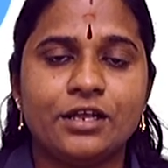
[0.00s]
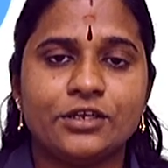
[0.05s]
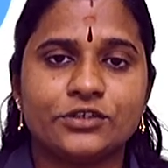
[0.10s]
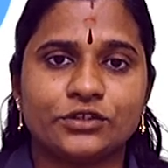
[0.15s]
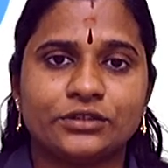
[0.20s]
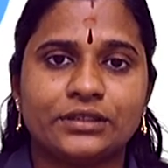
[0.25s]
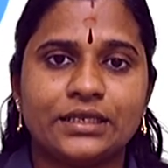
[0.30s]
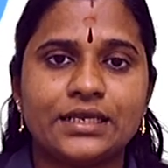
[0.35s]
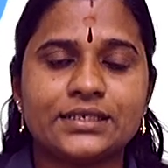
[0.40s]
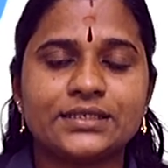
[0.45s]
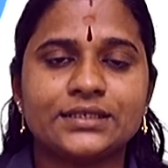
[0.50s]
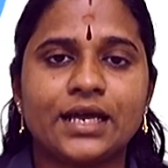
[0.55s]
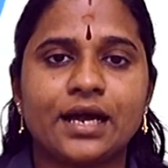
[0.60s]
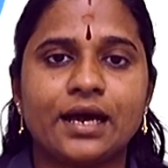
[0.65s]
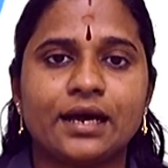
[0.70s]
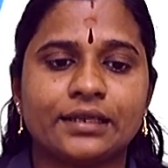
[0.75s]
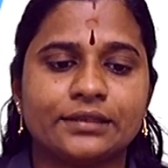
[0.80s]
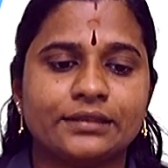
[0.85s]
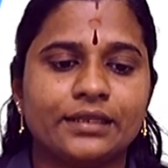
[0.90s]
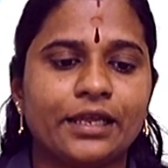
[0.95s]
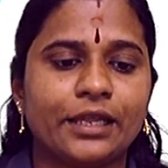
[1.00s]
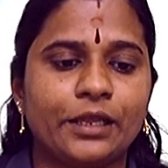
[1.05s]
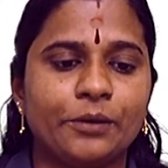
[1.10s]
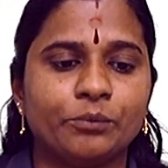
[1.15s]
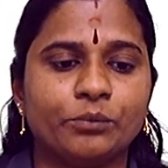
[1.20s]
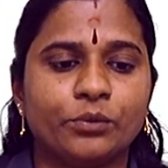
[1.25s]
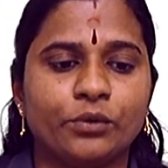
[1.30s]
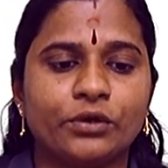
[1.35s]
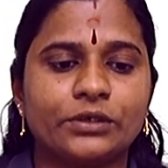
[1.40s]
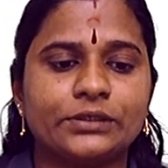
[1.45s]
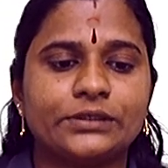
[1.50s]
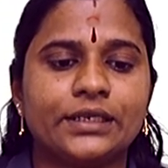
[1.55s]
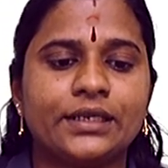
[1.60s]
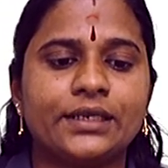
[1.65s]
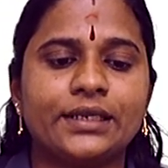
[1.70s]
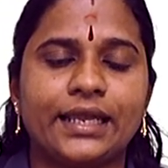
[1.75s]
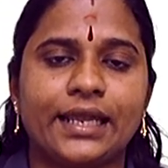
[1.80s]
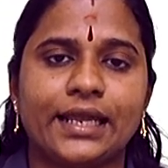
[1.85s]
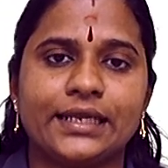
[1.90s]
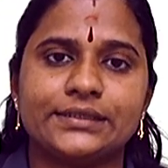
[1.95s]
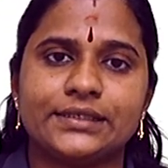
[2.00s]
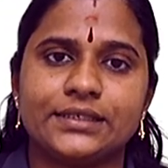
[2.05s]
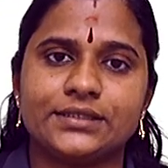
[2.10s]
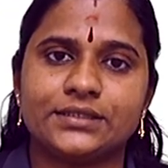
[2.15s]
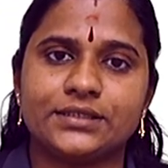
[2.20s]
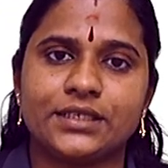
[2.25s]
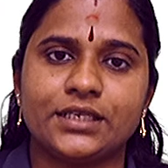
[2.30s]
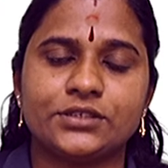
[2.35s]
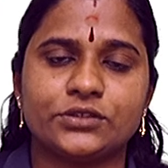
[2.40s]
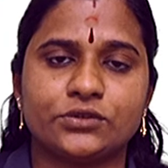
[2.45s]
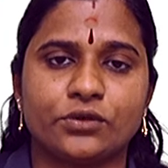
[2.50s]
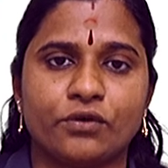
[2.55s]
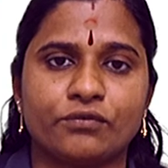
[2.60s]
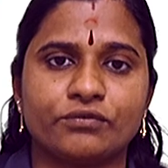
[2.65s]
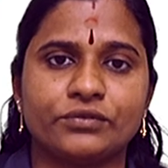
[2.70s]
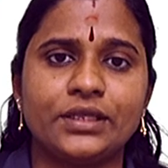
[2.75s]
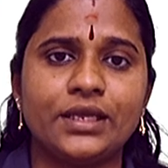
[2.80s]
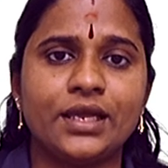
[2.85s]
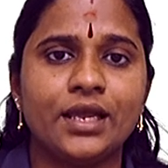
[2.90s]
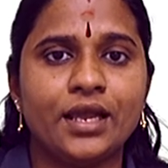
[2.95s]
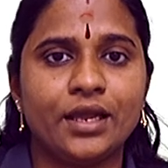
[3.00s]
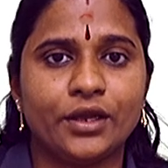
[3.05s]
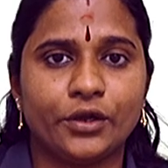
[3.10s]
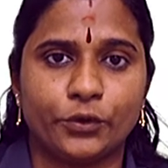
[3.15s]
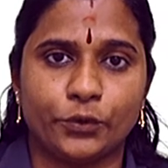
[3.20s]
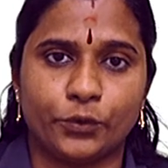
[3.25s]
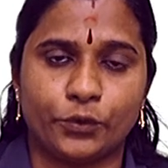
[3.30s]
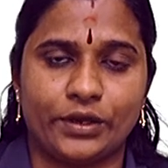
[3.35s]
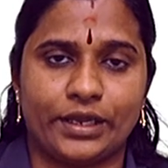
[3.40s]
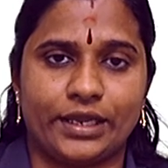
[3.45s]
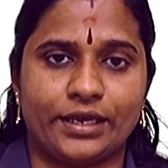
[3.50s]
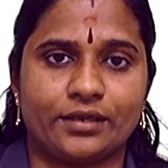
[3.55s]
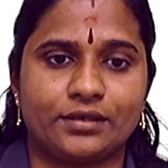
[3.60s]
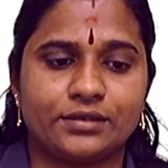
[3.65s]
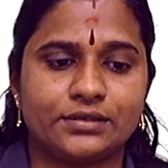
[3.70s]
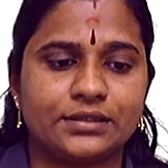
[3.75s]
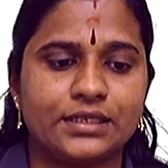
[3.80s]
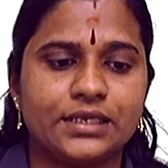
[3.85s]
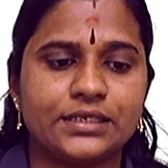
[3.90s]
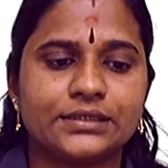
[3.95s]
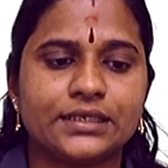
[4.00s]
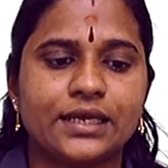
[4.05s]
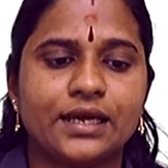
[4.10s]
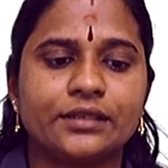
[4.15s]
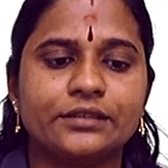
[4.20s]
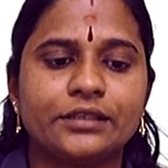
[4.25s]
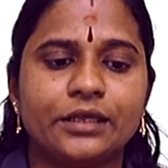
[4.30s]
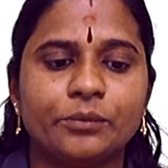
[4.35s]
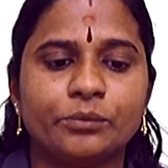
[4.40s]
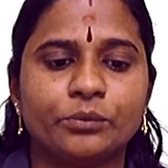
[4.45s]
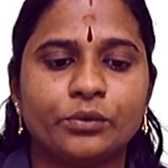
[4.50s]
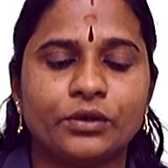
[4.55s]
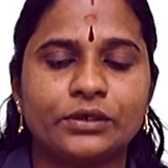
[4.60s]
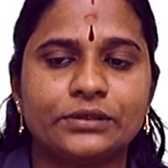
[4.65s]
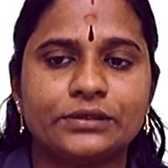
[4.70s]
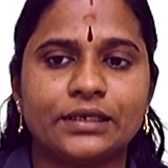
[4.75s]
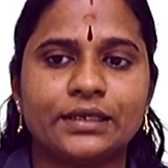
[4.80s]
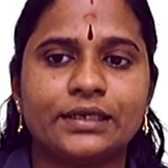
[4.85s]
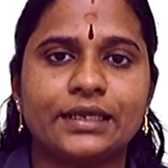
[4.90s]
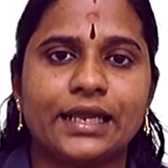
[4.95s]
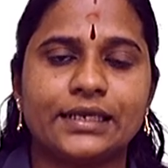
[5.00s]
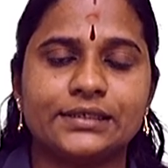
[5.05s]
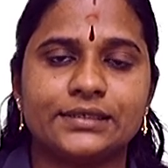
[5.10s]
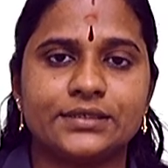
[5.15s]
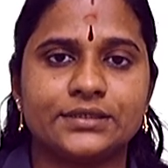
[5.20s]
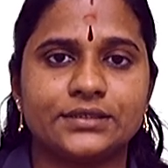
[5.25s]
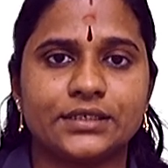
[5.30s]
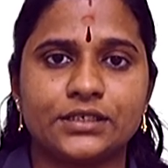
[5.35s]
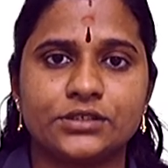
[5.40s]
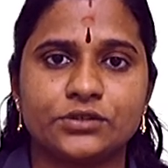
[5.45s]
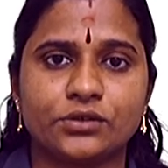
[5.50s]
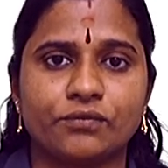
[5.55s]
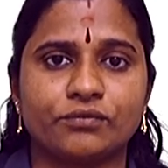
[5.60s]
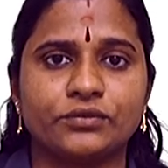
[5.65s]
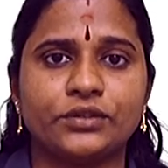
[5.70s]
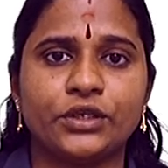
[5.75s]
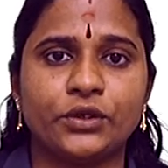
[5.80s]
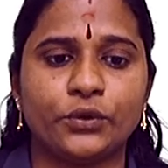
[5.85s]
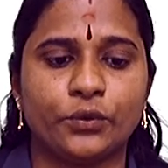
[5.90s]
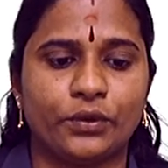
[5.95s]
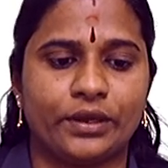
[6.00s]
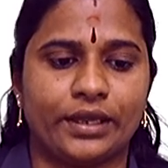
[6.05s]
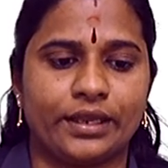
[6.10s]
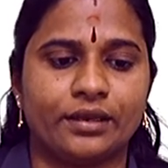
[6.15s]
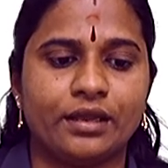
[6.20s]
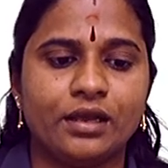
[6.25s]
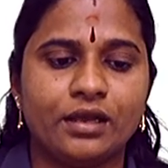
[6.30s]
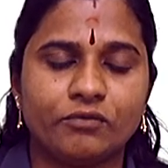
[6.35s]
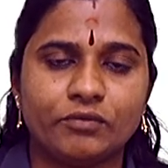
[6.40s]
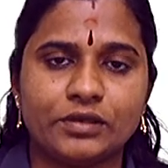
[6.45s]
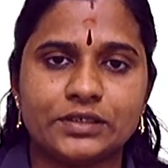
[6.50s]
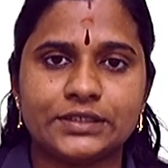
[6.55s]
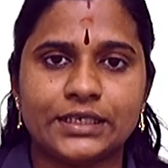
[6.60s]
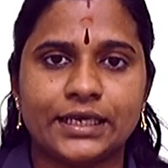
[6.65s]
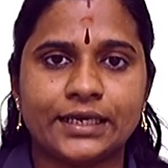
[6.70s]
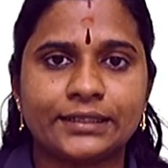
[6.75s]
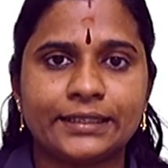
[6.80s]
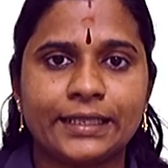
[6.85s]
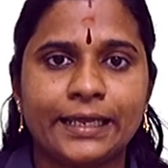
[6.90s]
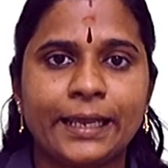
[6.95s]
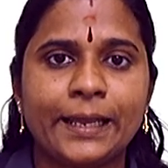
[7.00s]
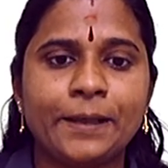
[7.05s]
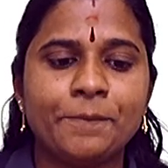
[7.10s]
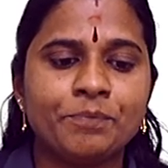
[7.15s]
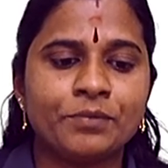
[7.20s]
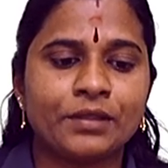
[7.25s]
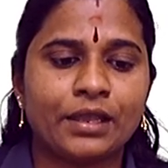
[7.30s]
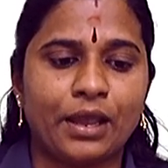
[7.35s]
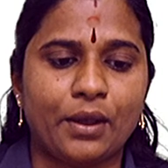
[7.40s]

So these are the important agencies of the UN. These are the important agencies of the UN. Which are they?